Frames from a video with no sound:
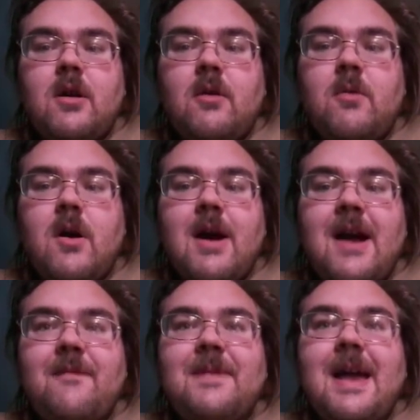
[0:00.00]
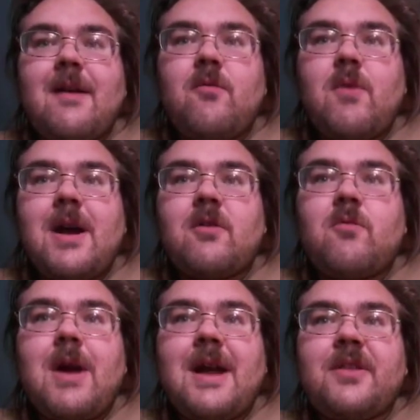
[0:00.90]
We'll have that winter
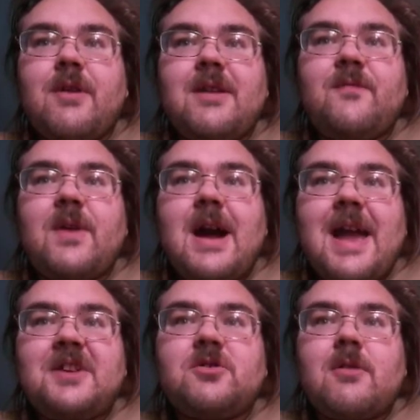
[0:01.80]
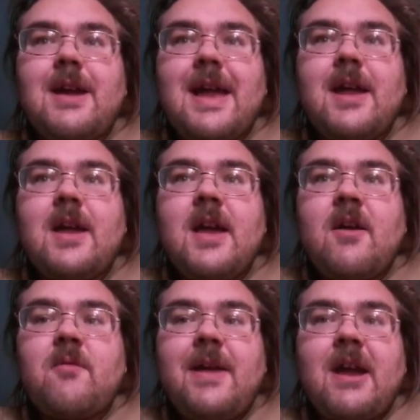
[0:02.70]
weather advisory
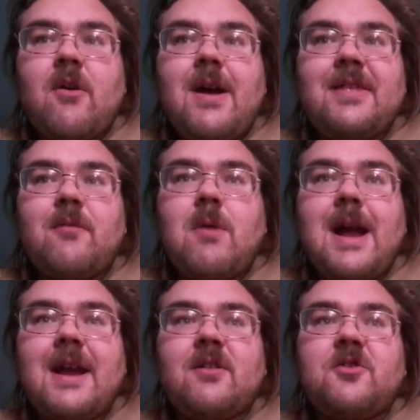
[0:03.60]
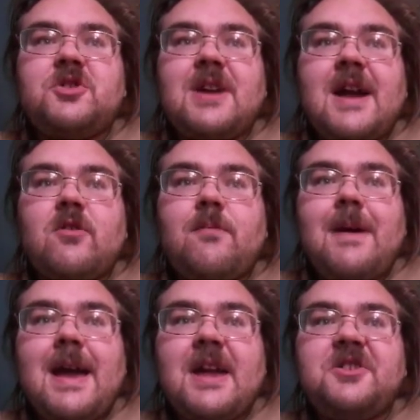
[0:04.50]
here on the regular channel
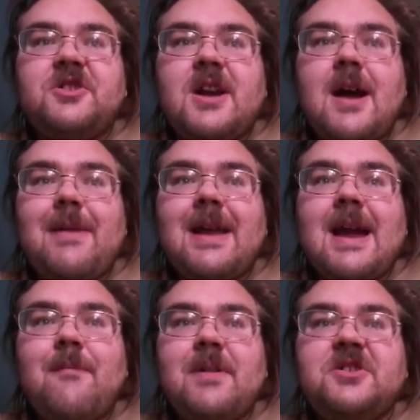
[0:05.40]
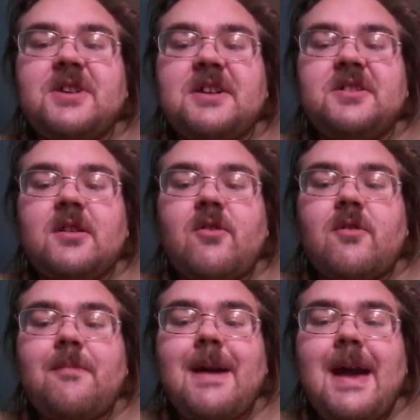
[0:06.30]
page coming up in just a
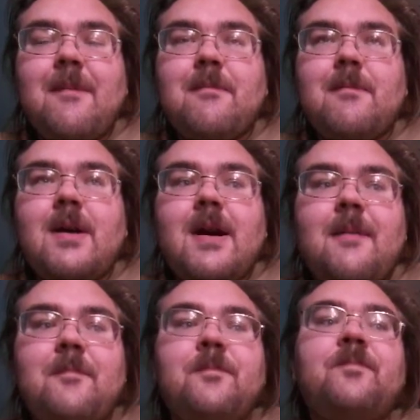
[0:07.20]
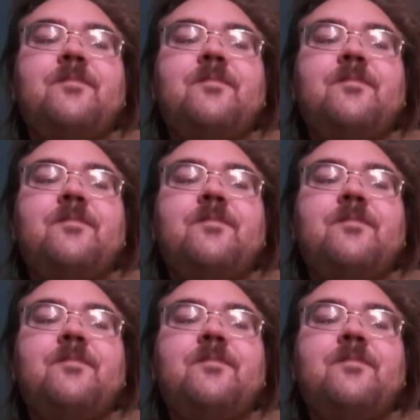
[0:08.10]
little bit. Um,